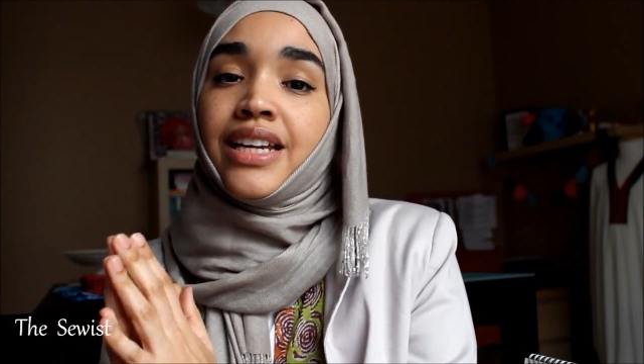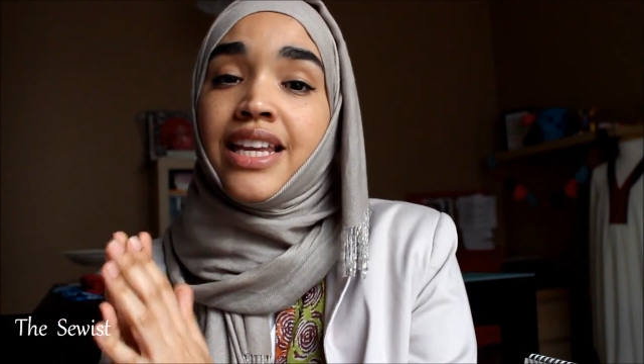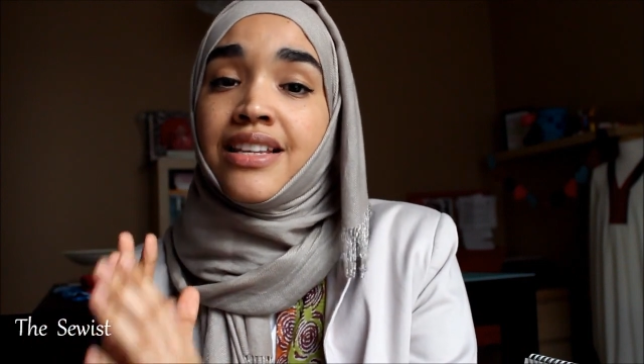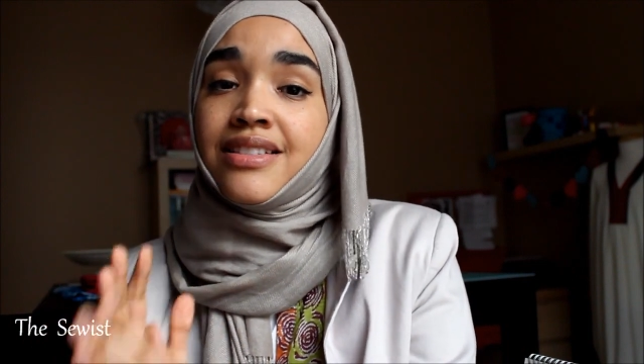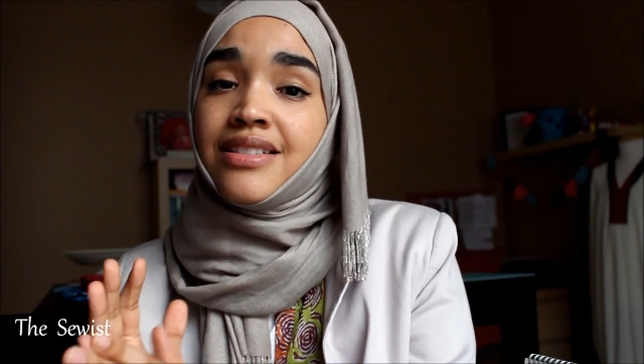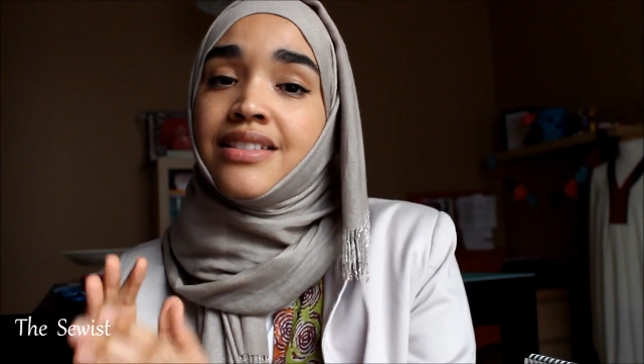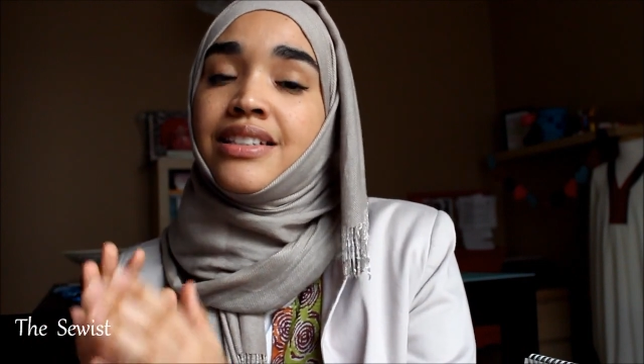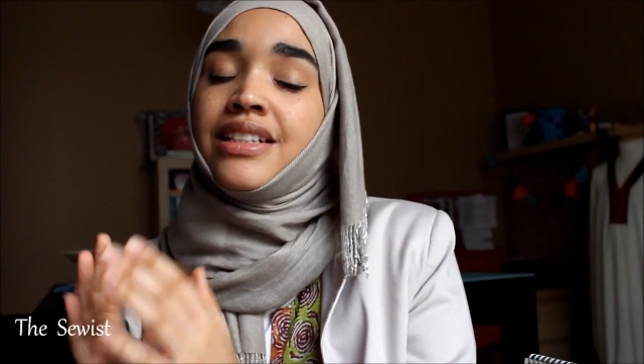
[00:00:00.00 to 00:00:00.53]

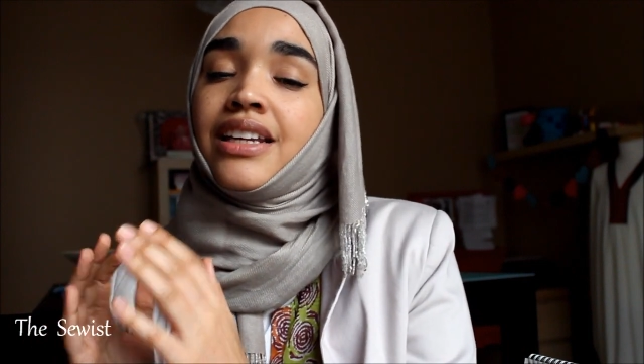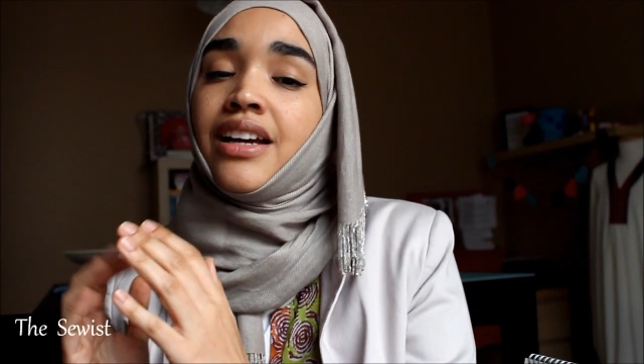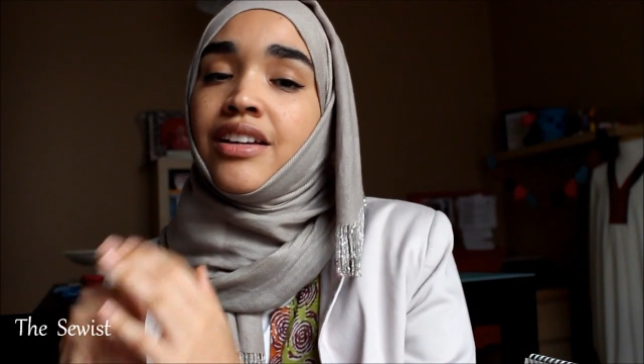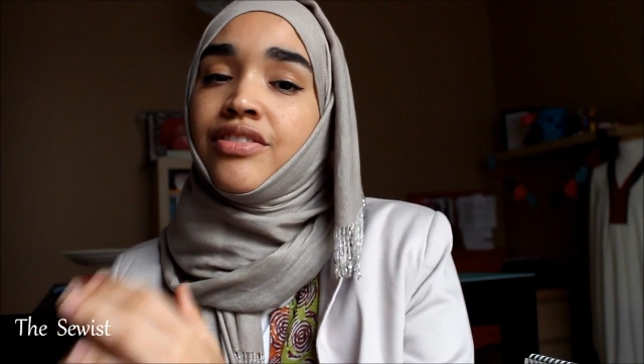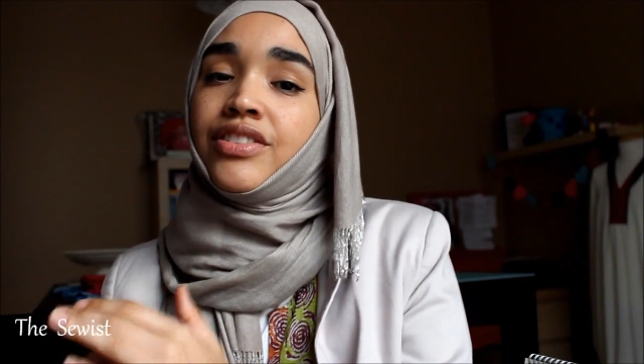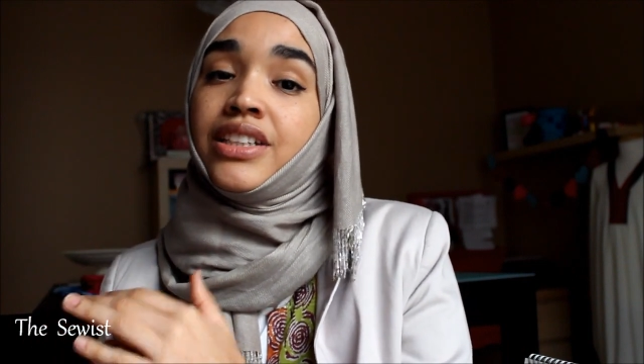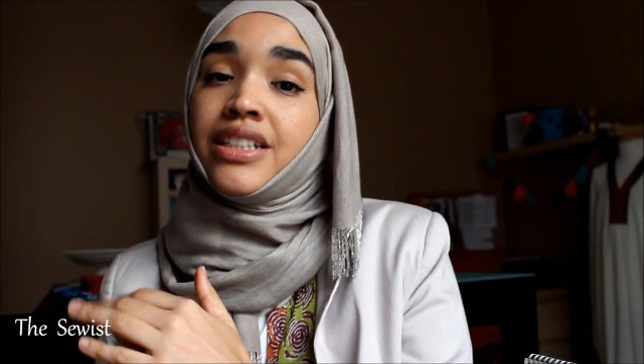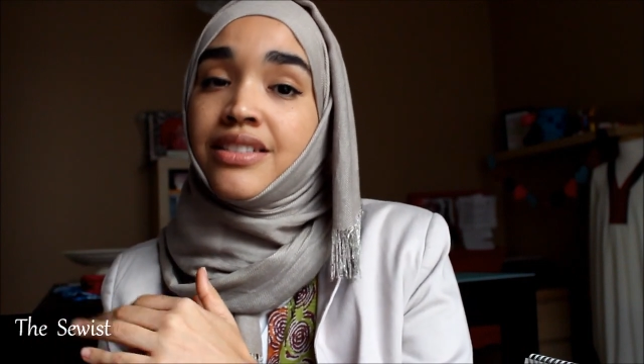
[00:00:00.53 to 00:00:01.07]
instantly I
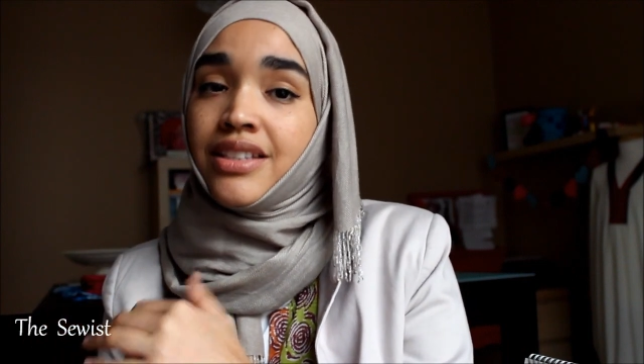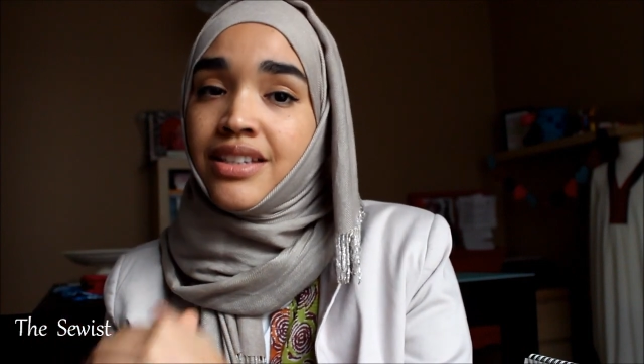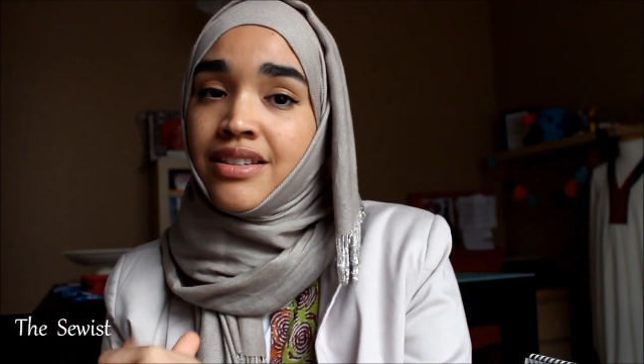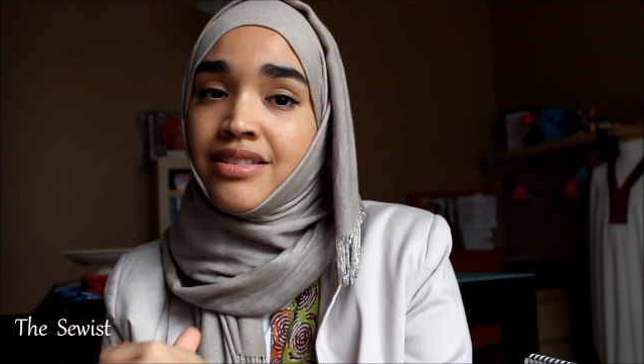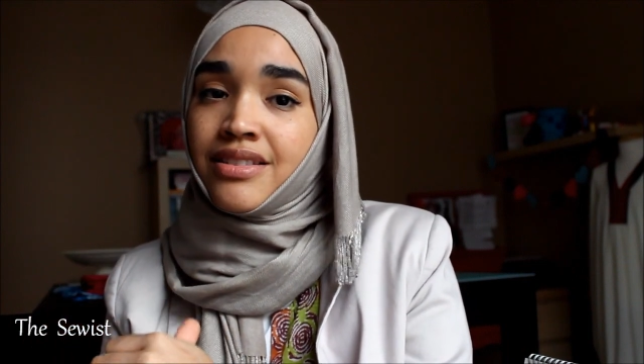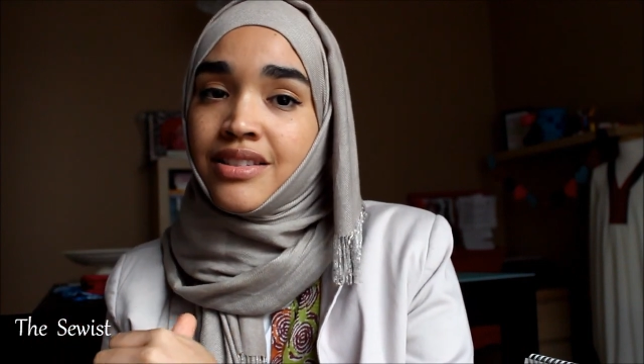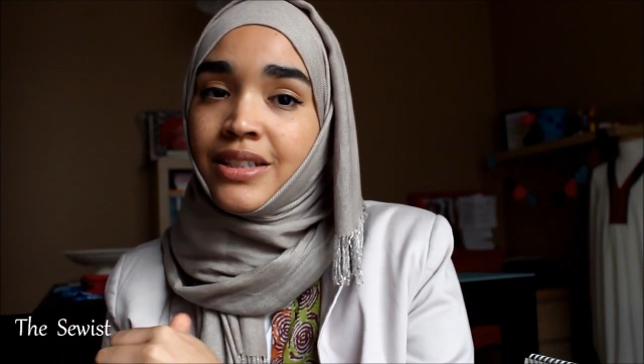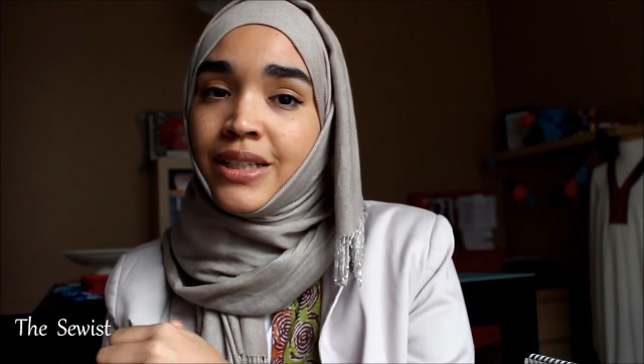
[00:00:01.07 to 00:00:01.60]
feel at
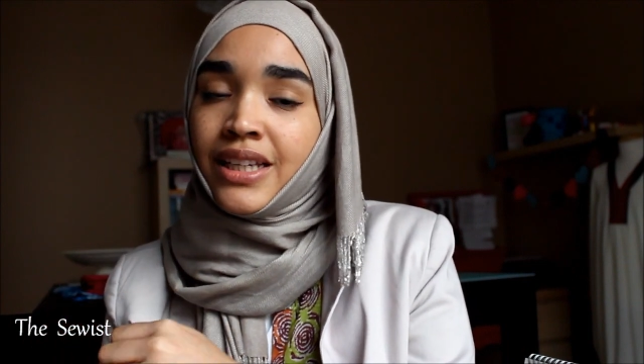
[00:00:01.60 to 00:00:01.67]
ease.